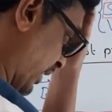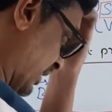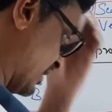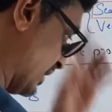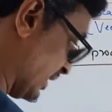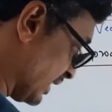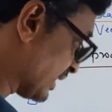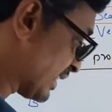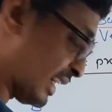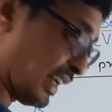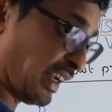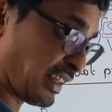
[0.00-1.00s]
This is
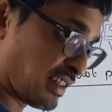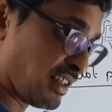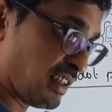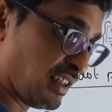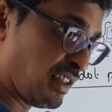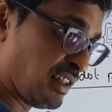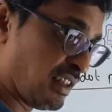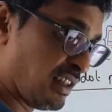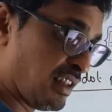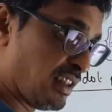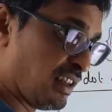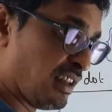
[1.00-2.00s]
correct.
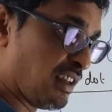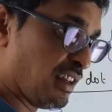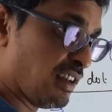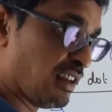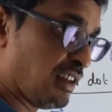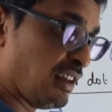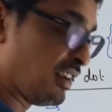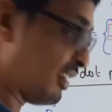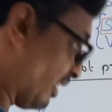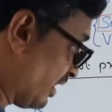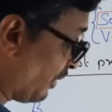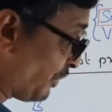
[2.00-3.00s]
Now,
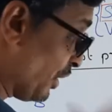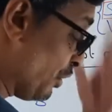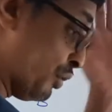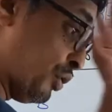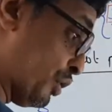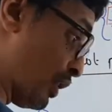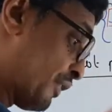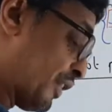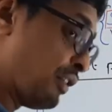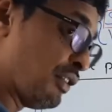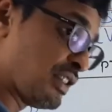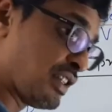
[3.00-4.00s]
left hand rule
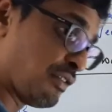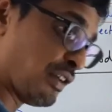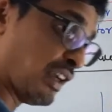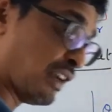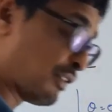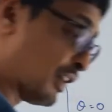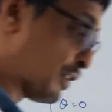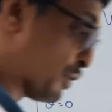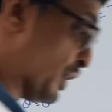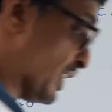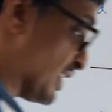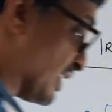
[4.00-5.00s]
is different. Left hand rule
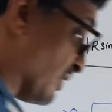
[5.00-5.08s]
is,